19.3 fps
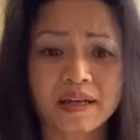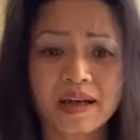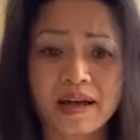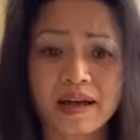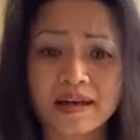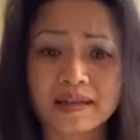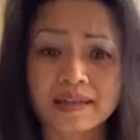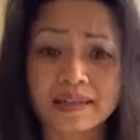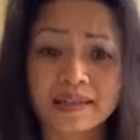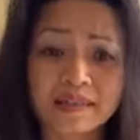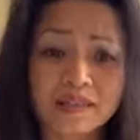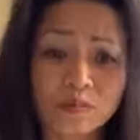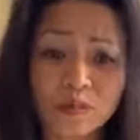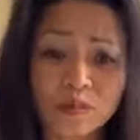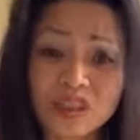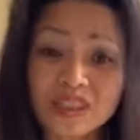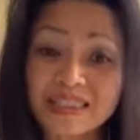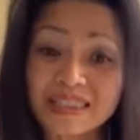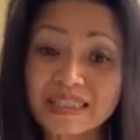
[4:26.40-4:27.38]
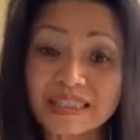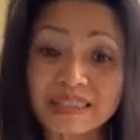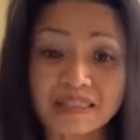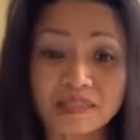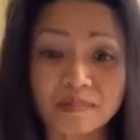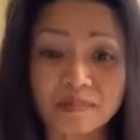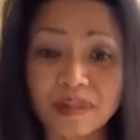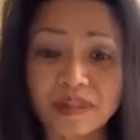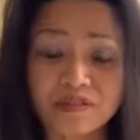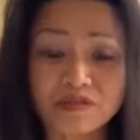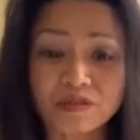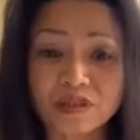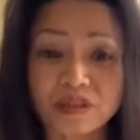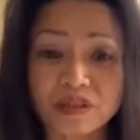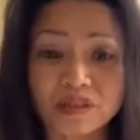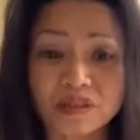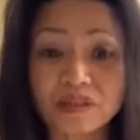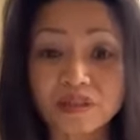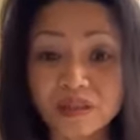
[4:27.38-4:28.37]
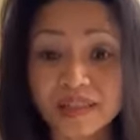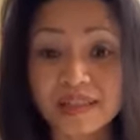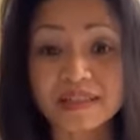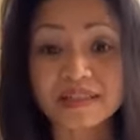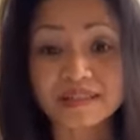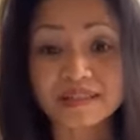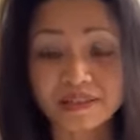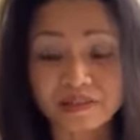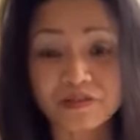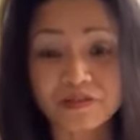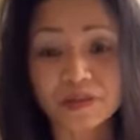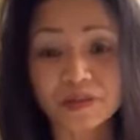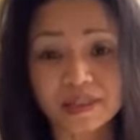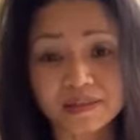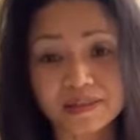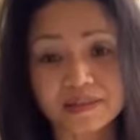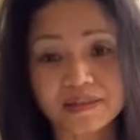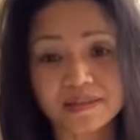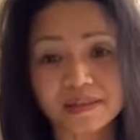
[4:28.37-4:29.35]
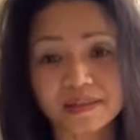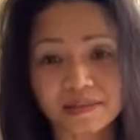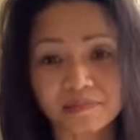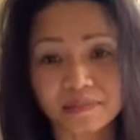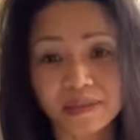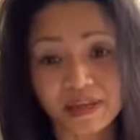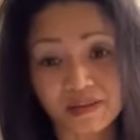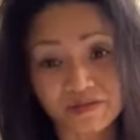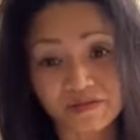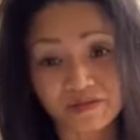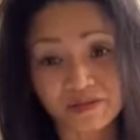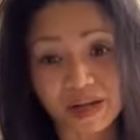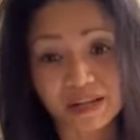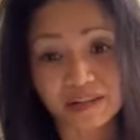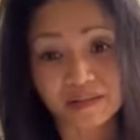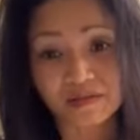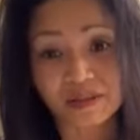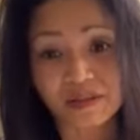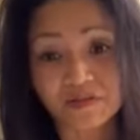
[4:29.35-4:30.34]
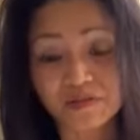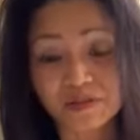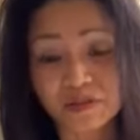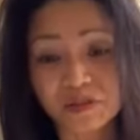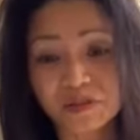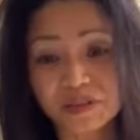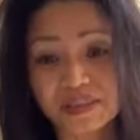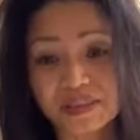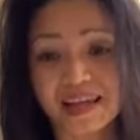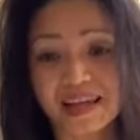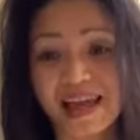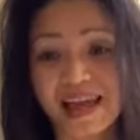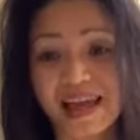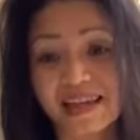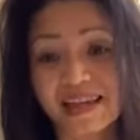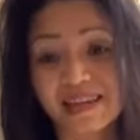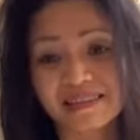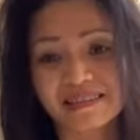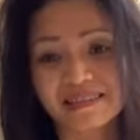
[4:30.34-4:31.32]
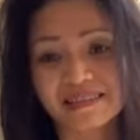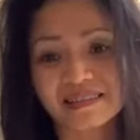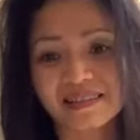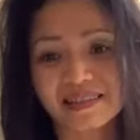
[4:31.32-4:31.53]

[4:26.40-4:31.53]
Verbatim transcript: uh, kids would tease me for looking different, make fun of the foods I ate,